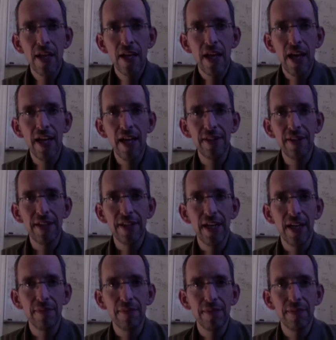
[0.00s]
And
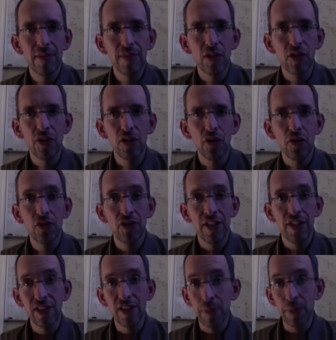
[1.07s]
those
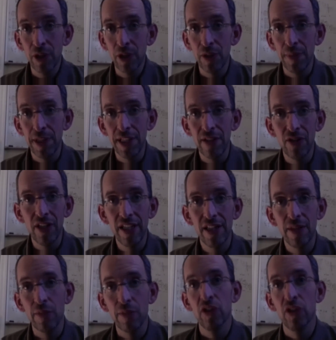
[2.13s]
things appear to be letting
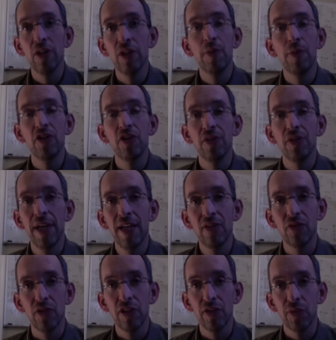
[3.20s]
them really push the
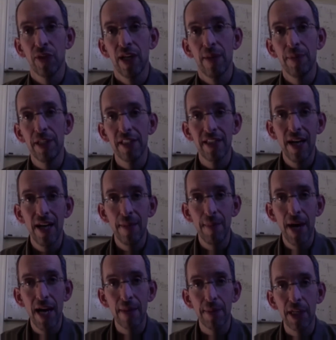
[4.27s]
boundaries without being tied
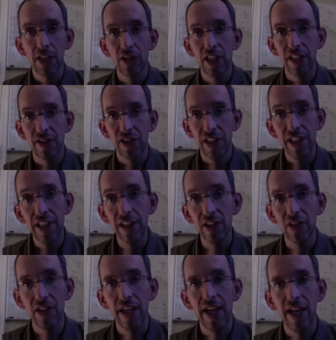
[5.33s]
back by legacy
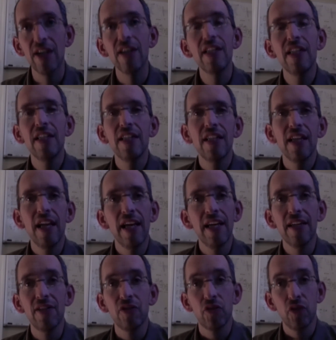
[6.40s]
gear now
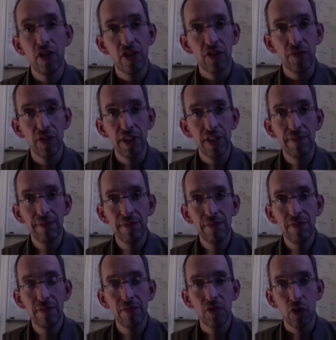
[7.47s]
and aggressively
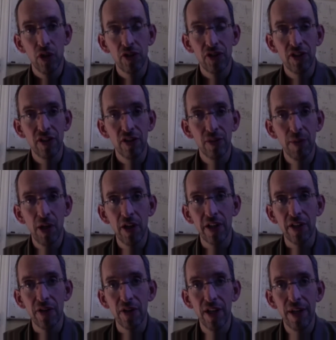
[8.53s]
thrust into the
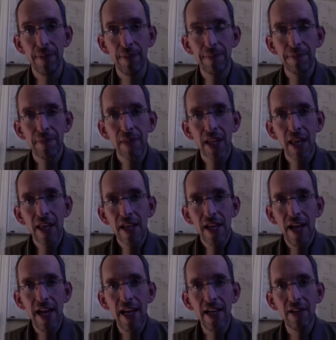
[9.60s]
market, right?
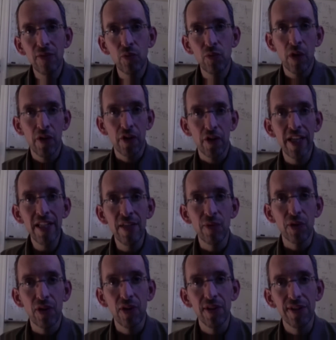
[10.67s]
And where they're getting
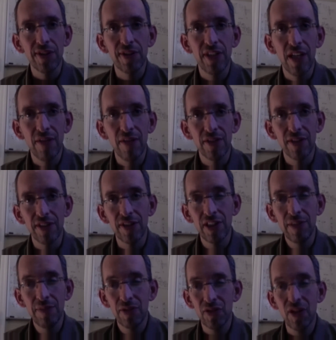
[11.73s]
with all this stuff is it
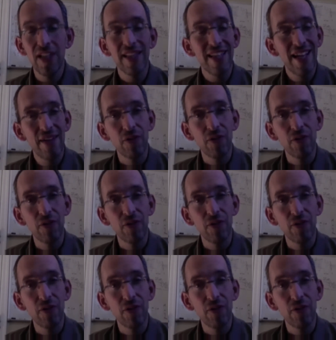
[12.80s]
seems like they have a